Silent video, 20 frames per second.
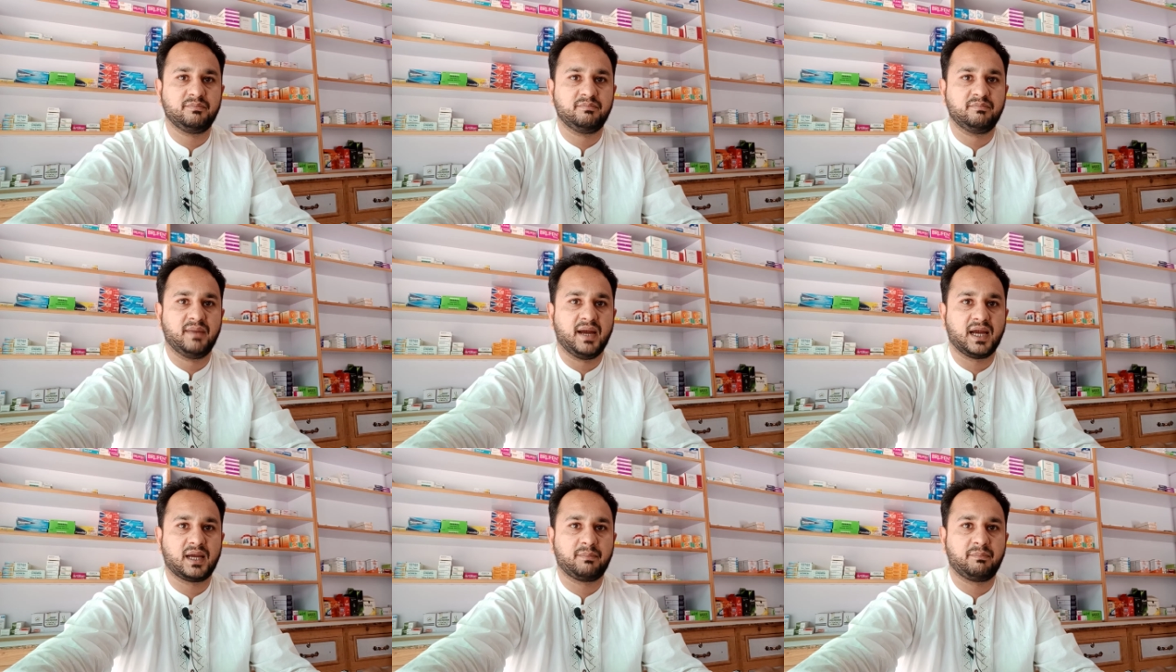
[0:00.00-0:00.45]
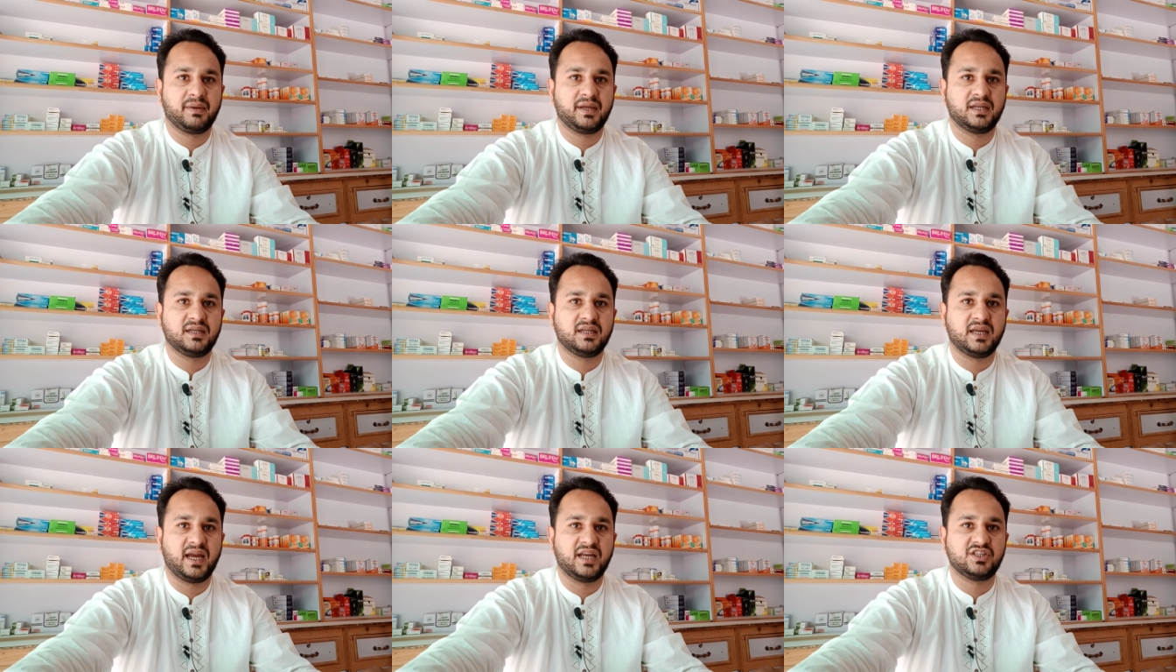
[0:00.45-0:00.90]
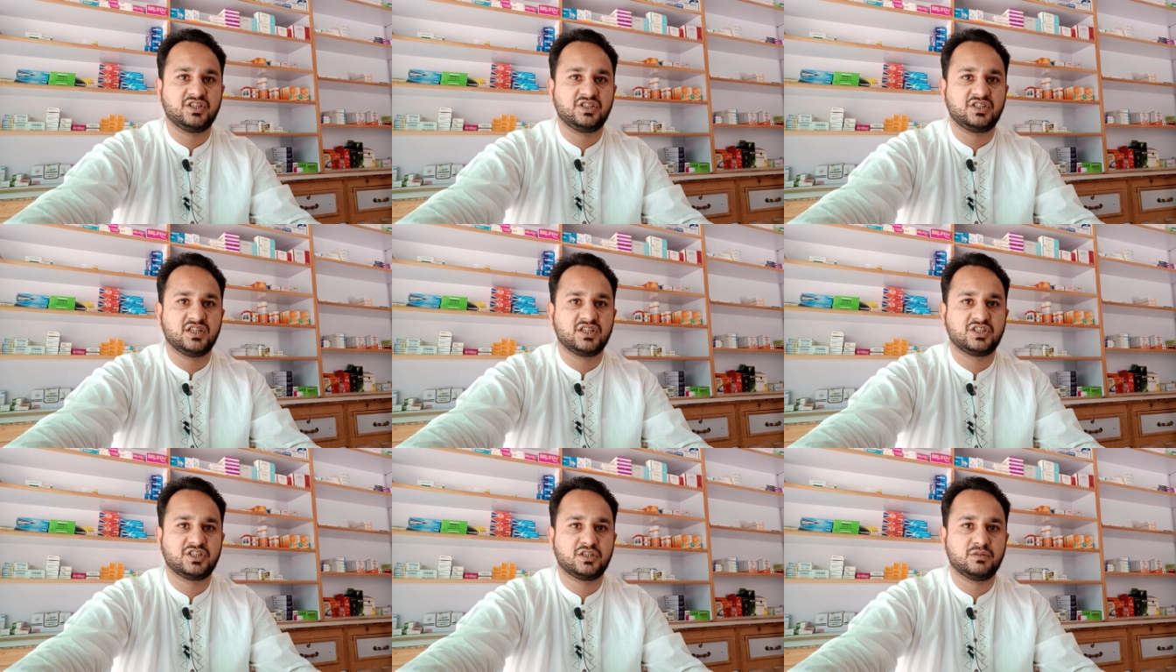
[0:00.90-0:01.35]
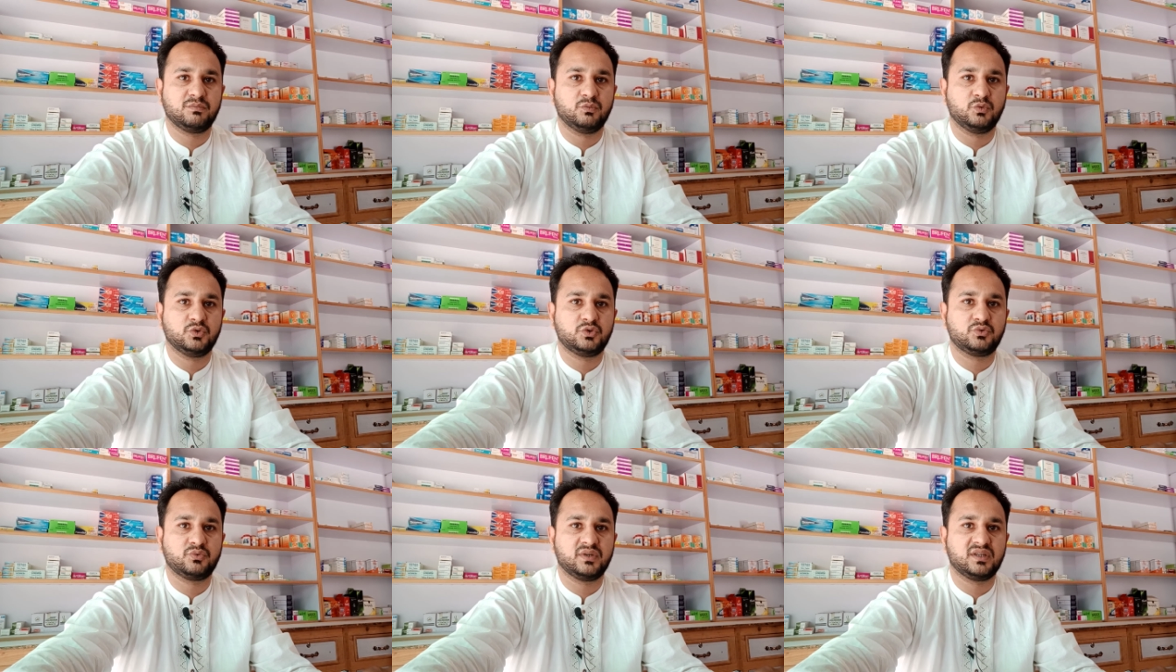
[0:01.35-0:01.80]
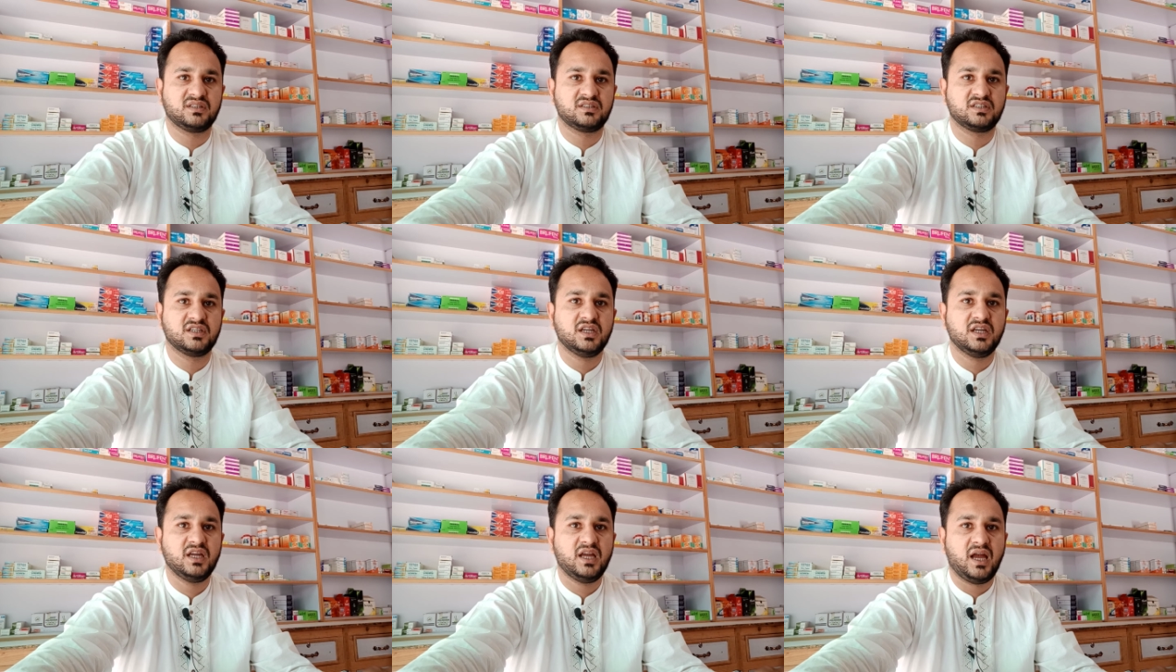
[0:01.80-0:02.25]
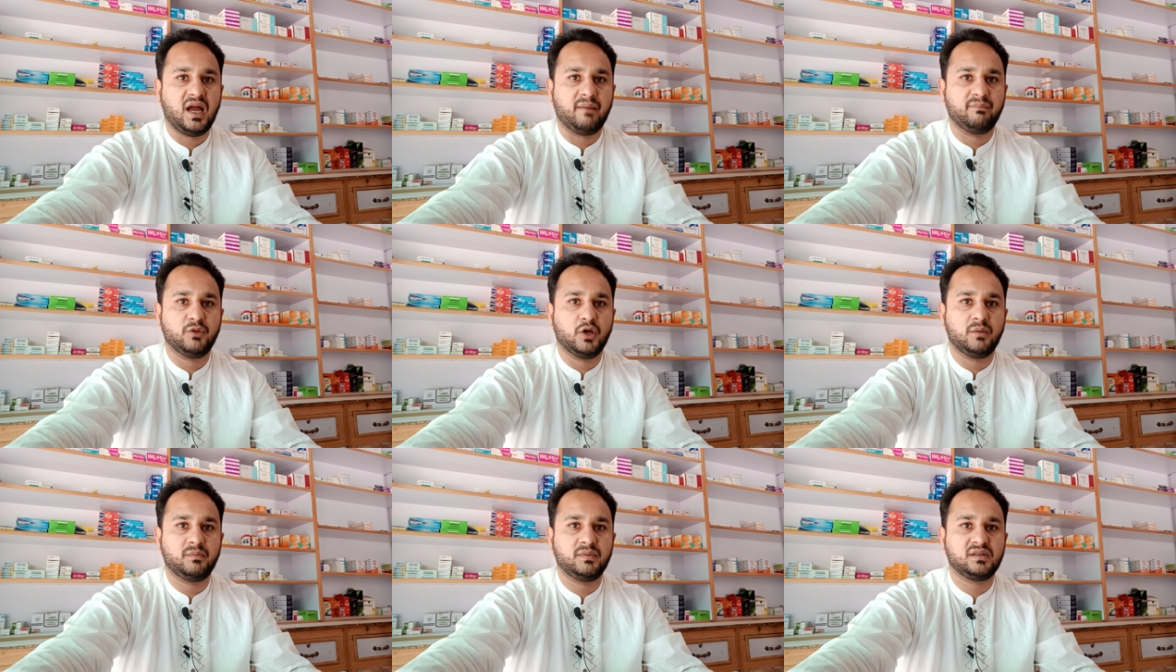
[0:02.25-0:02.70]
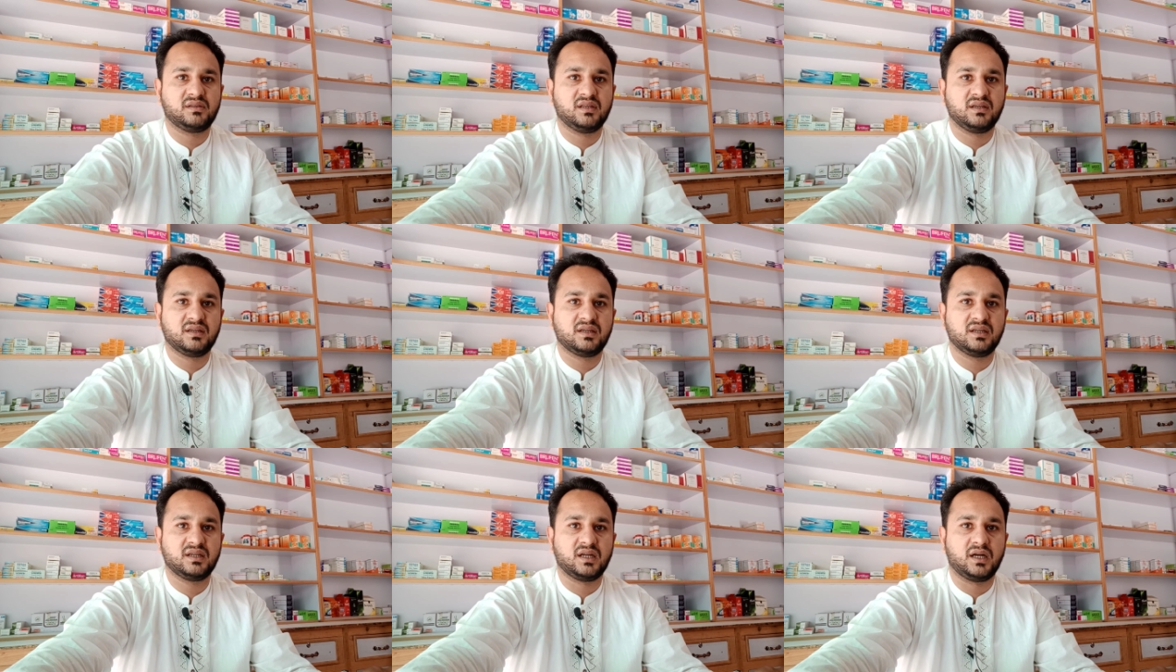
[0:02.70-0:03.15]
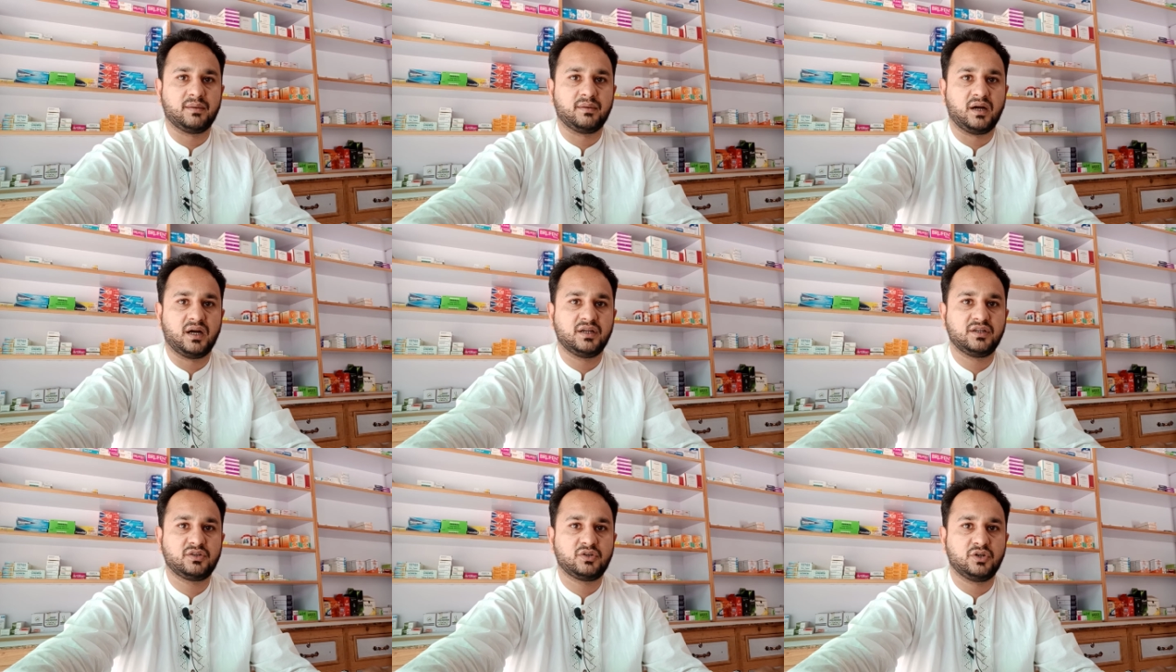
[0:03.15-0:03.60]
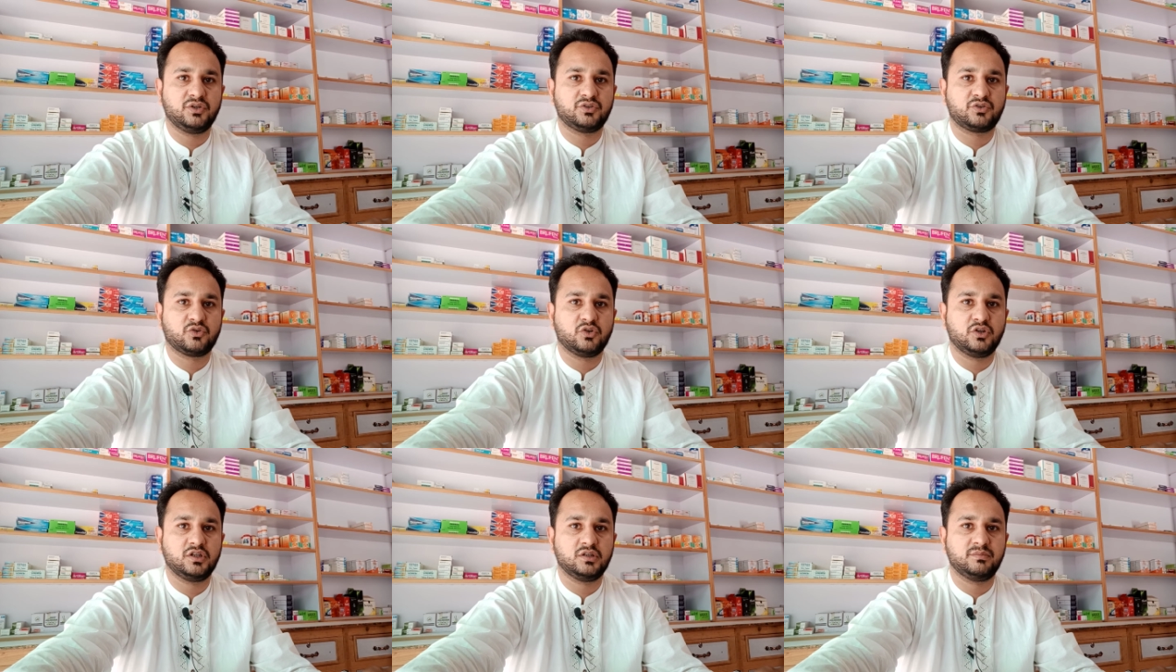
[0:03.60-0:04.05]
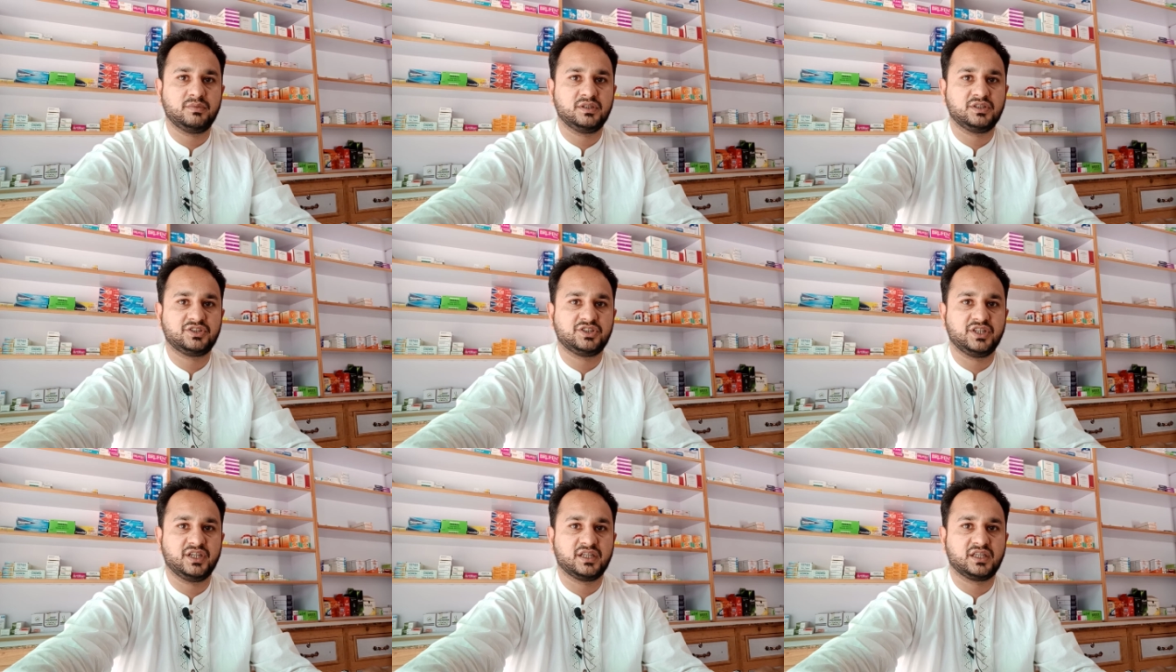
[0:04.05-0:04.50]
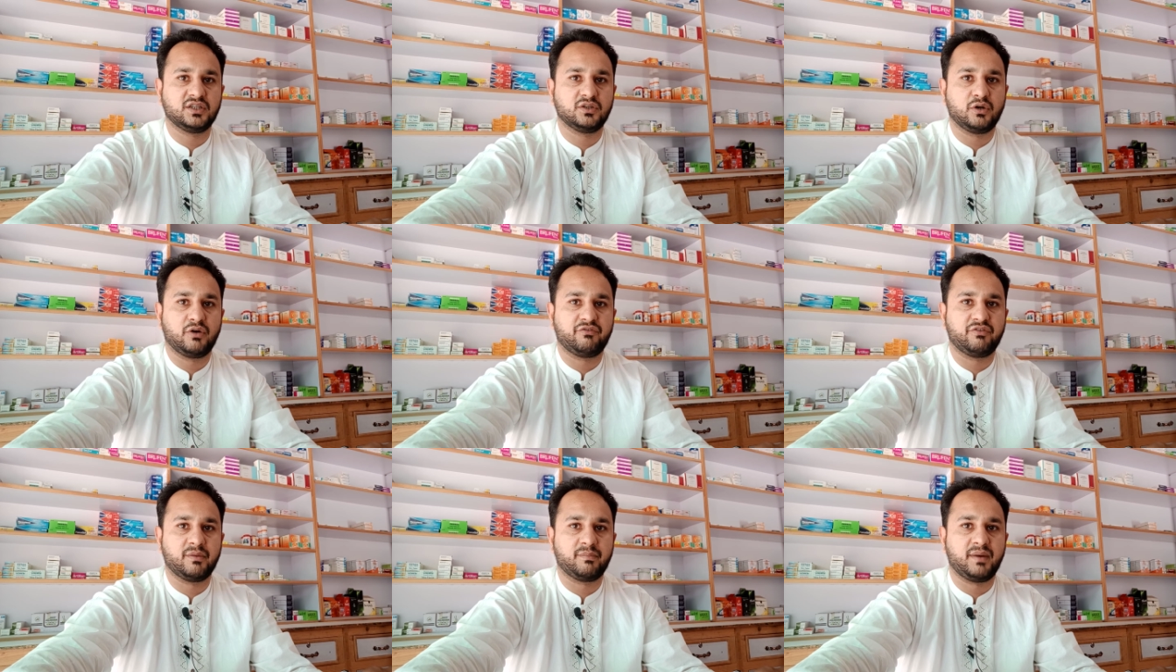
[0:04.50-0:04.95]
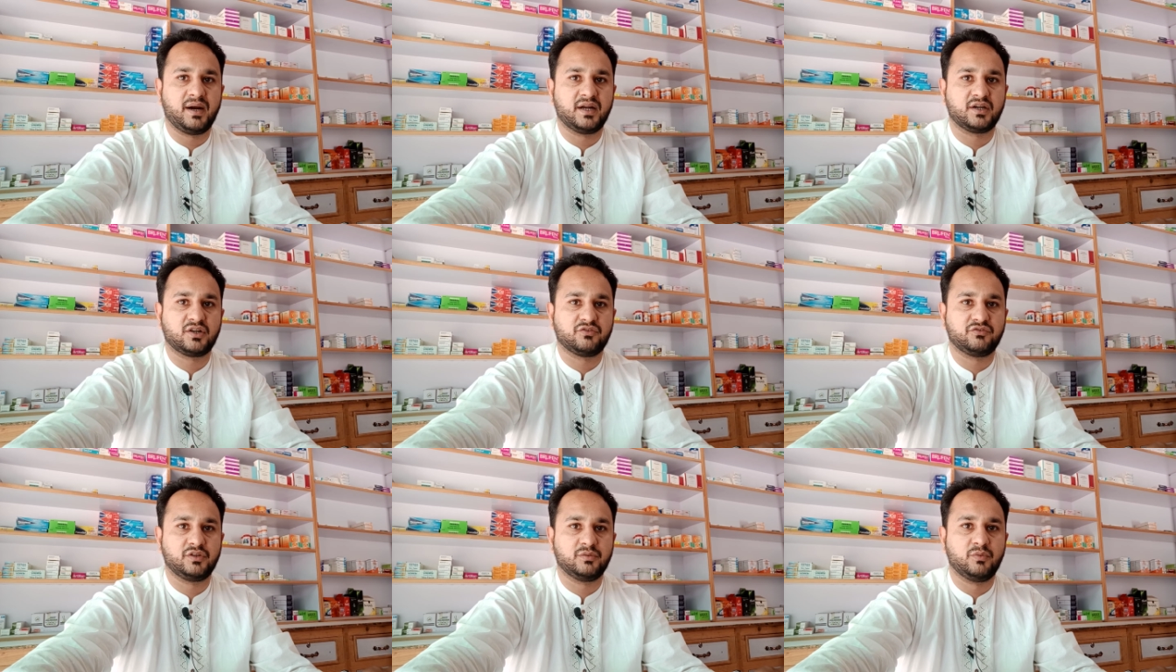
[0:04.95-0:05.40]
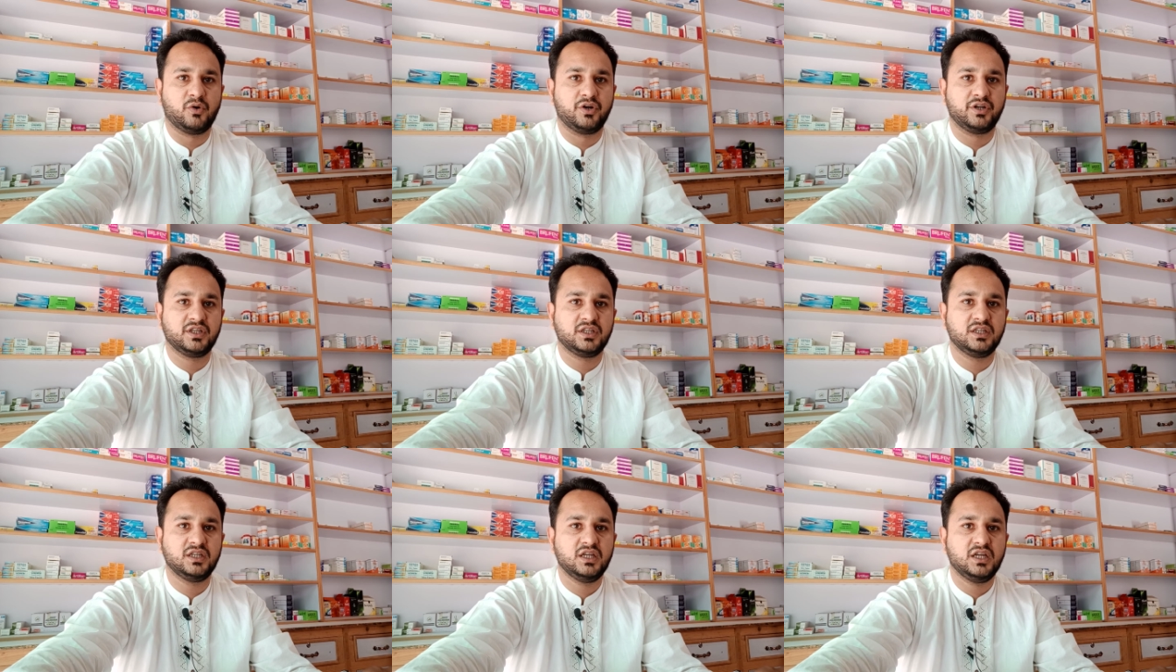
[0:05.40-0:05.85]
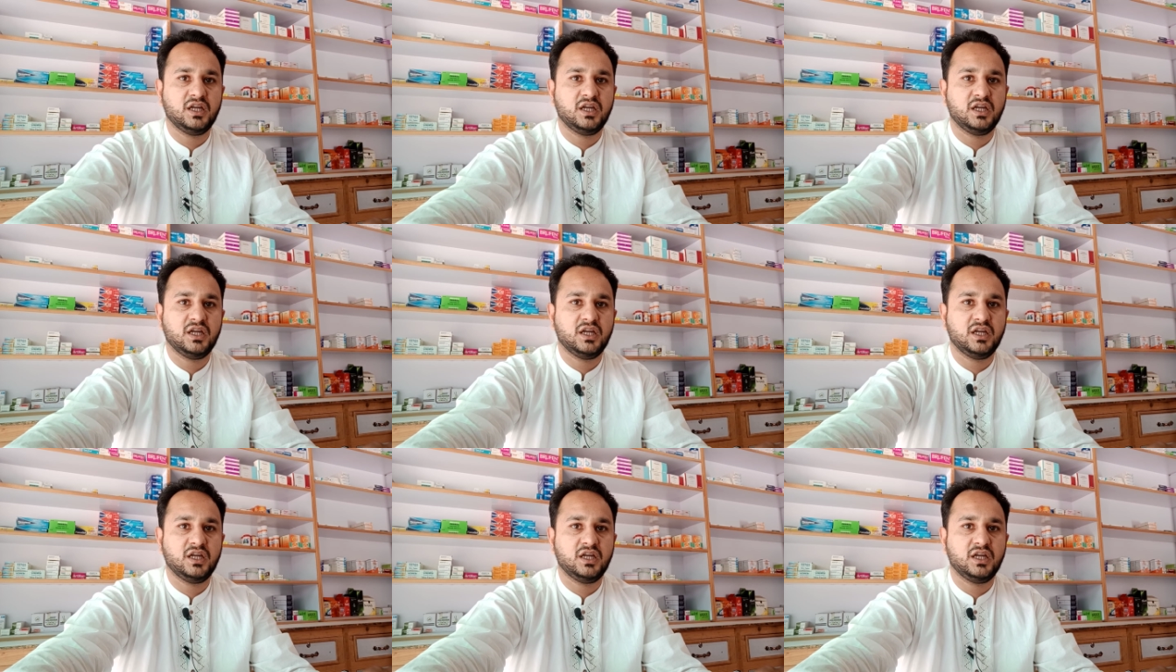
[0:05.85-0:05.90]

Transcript: back pain, agitation, mood swings, abnormal thinking, uncontrollable shaking of a part of the body,